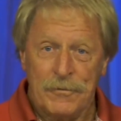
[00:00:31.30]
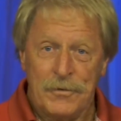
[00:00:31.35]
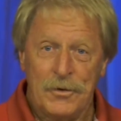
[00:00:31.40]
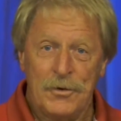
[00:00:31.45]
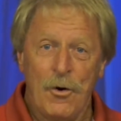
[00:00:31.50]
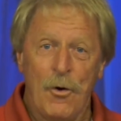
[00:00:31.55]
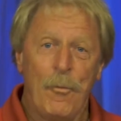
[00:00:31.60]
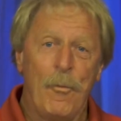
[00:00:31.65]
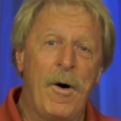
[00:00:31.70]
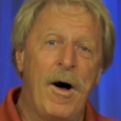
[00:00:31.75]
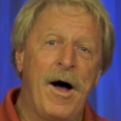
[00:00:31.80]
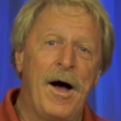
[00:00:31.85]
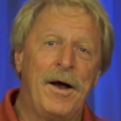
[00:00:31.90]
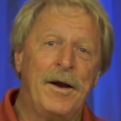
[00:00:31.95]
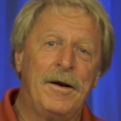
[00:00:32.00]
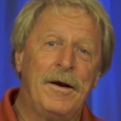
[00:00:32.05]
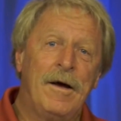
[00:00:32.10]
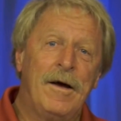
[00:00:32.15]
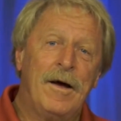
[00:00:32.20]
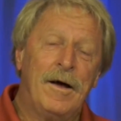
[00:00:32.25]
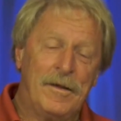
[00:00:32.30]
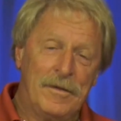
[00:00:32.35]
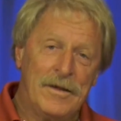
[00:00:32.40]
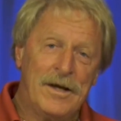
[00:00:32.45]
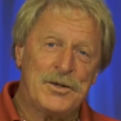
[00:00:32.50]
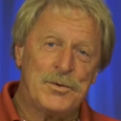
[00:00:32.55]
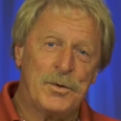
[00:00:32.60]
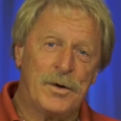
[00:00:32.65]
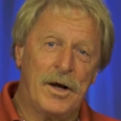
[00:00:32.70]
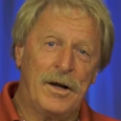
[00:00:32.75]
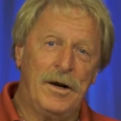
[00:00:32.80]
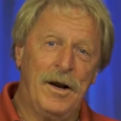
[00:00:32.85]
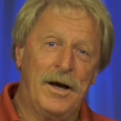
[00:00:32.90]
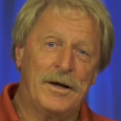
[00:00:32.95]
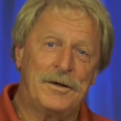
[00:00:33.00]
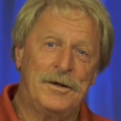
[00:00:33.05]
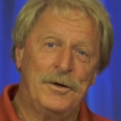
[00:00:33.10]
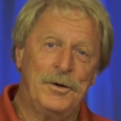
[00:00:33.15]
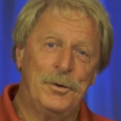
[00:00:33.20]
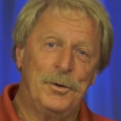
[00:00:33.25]
So if you don't mind, that's what I'd
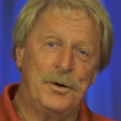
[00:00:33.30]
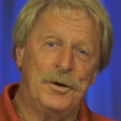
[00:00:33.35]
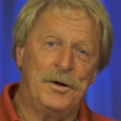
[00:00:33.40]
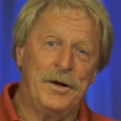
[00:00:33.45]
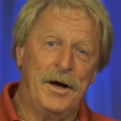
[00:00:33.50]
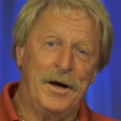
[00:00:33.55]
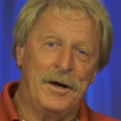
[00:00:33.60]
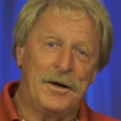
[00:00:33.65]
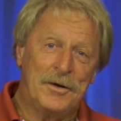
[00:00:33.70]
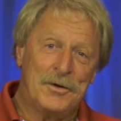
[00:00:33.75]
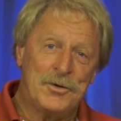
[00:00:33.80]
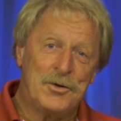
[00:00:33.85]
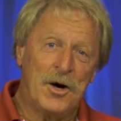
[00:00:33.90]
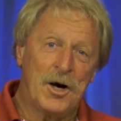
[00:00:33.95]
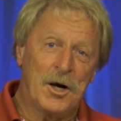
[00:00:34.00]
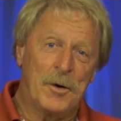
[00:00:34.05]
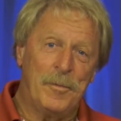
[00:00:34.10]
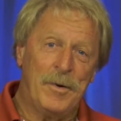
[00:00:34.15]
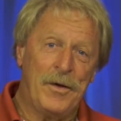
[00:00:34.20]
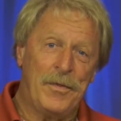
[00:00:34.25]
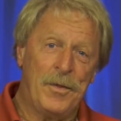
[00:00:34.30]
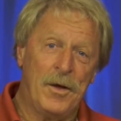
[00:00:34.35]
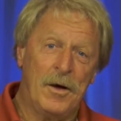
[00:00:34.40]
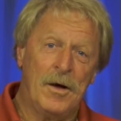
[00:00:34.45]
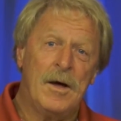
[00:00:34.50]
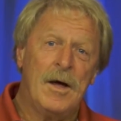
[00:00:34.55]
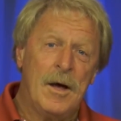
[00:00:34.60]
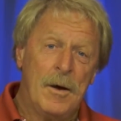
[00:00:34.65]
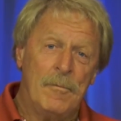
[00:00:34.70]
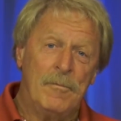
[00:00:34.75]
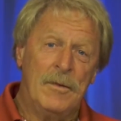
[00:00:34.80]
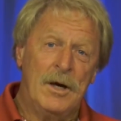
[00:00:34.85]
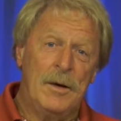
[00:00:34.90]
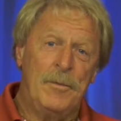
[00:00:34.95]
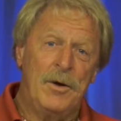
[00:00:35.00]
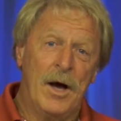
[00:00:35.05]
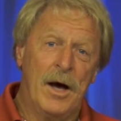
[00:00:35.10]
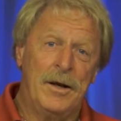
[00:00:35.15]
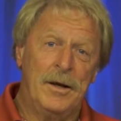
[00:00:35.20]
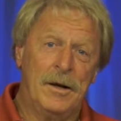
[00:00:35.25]
like to do today, talk about the
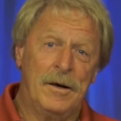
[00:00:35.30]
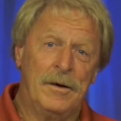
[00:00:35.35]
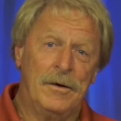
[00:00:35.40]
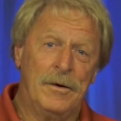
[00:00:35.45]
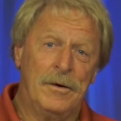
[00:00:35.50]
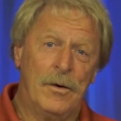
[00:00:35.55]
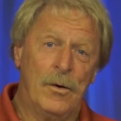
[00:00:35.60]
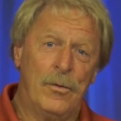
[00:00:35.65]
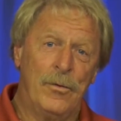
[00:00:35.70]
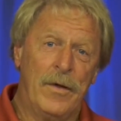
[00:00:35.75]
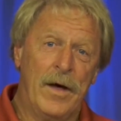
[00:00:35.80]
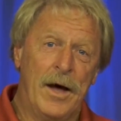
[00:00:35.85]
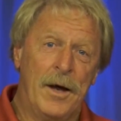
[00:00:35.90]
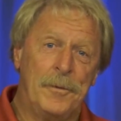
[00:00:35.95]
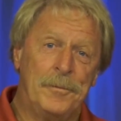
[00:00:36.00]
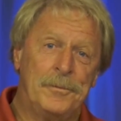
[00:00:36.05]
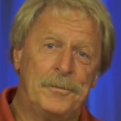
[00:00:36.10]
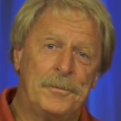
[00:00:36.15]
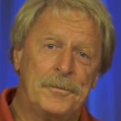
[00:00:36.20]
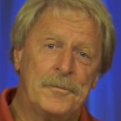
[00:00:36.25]
maybe I didn't know that.